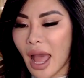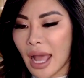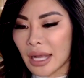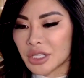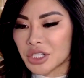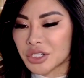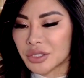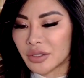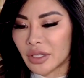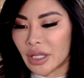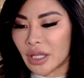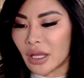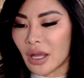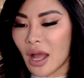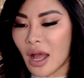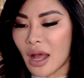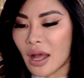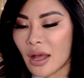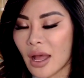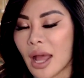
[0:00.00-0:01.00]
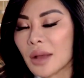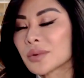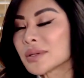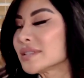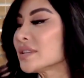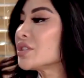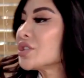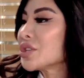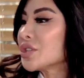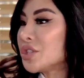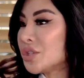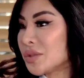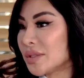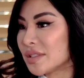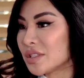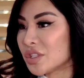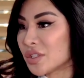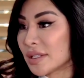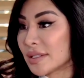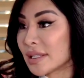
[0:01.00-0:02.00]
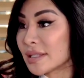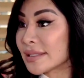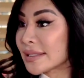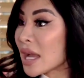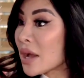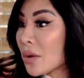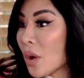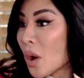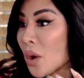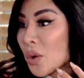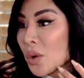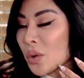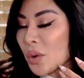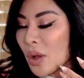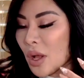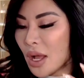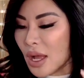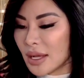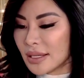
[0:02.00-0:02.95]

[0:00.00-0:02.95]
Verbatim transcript: actually uh, I was introduced to the sound whole